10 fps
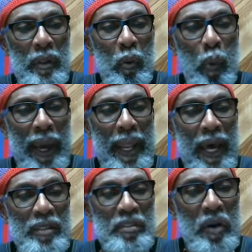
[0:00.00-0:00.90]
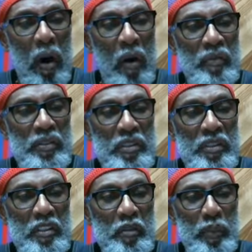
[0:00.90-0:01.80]
White House office
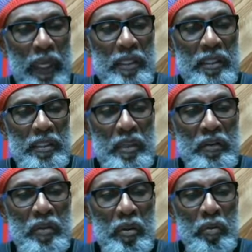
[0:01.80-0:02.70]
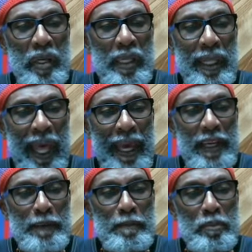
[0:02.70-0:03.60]
is expected to give the green
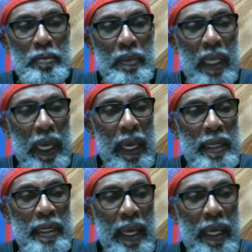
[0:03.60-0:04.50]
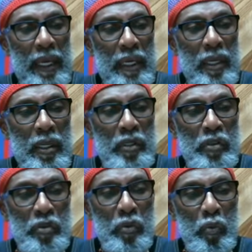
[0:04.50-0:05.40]
light and day
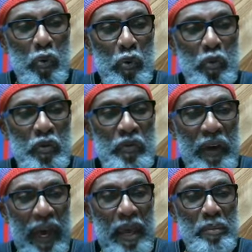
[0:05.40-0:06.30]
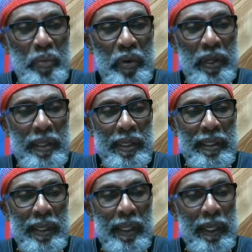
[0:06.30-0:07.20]
to the rule's fine print
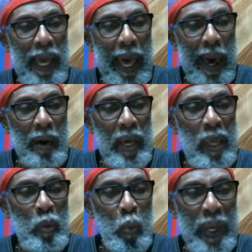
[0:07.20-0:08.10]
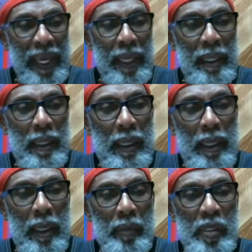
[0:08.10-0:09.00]
detailing how and when
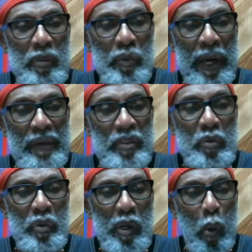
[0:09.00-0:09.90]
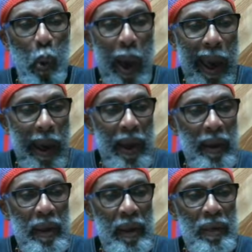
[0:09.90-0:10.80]
companies will have to require
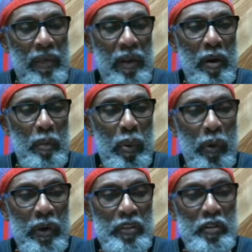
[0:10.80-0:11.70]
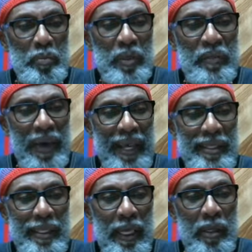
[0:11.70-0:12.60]
their employees to be
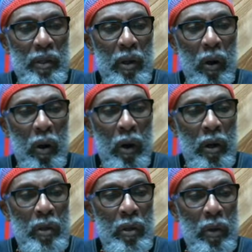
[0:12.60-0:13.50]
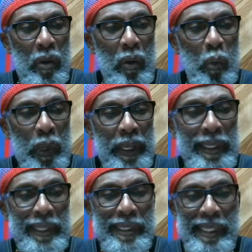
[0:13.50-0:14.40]
vaccinated or undergo
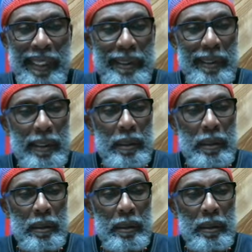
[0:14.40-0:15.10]
weekly testing.